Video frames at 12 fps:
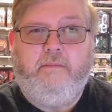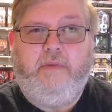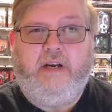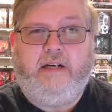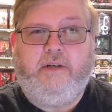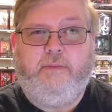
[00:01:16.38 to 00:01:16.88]

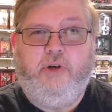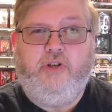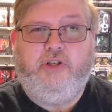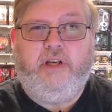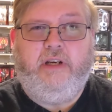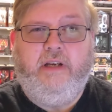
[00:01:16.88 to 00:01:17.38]
Dr.
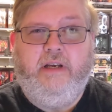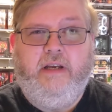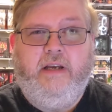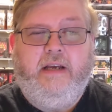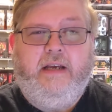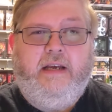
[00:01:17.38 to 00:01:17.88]
Pershing
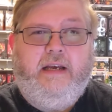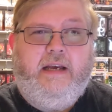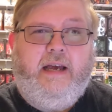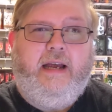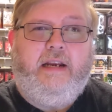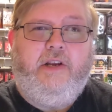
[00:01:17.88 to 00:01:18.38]

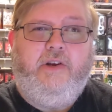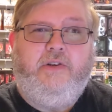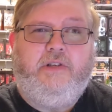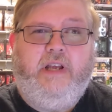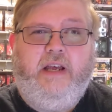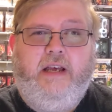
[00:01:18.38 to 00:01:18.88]
and
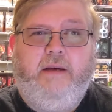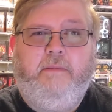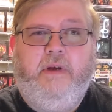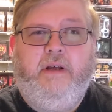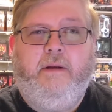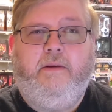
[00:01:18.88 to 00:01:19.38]
use
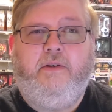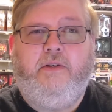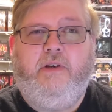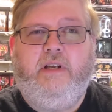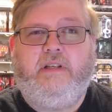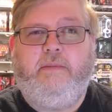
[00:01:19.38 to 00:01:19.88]
him
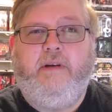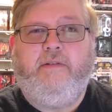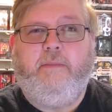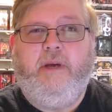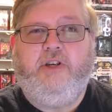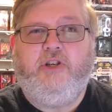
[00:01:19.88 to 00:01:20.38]
to get some
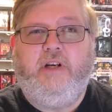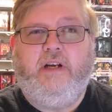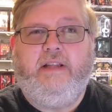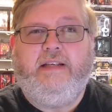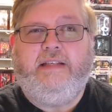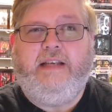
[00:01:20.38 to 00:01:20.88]
information
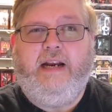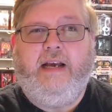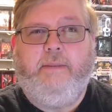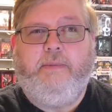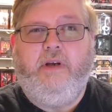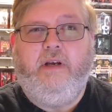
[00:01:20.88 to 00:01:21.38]
on the
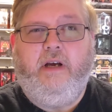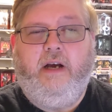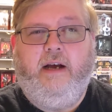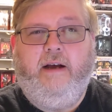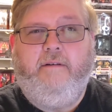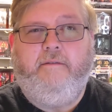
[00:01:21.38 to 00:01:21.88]
setup
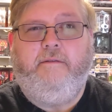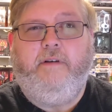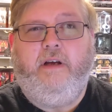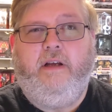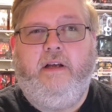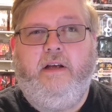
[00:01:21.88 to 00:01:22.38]
of
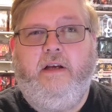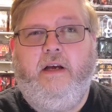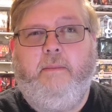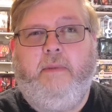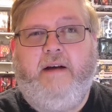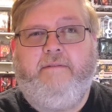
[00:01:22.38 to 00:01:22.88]

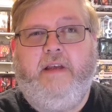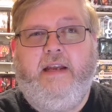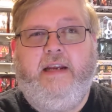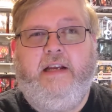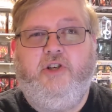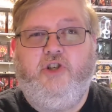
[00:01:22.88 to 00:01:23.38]
Moff
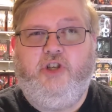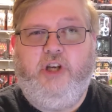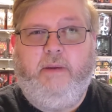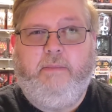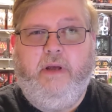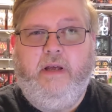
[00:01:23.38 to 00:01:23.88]
Gideon's
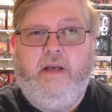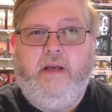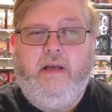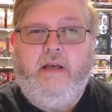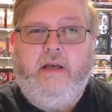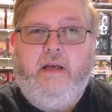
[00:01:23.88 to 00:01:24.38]
ship.
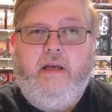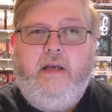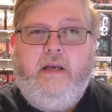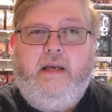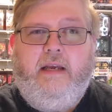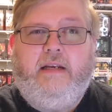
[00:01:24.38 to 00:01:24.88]

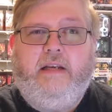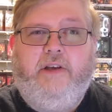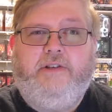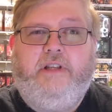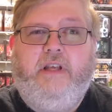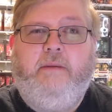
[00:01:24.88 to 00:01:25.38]
He
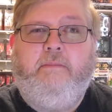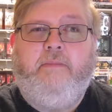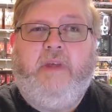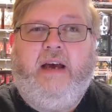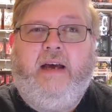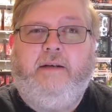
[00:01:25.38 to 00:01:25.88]
tells them
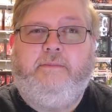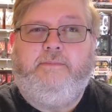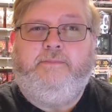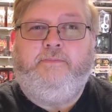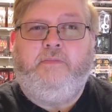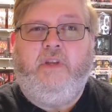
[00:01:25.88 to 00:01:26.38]
that
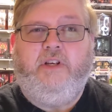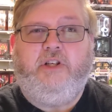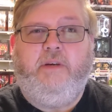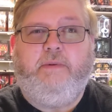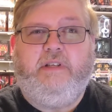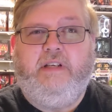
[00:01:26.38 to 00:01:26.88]
the
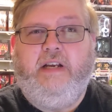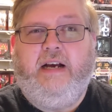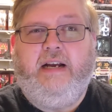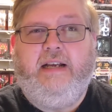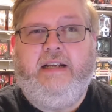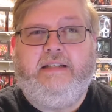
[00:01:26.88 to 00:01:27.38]
ship is
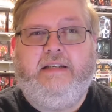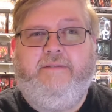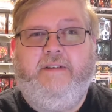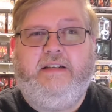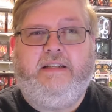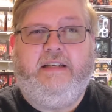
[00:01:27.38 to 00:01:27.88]
not as
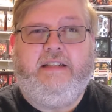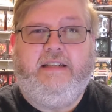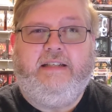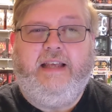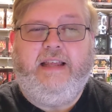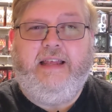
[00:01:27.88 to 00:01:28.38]
defenseless
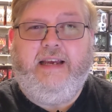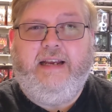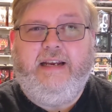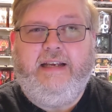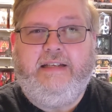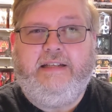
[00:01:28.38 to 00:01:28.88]
as they think
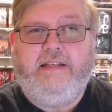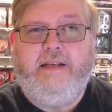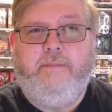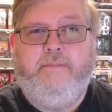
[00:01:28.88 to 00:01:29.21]
it is,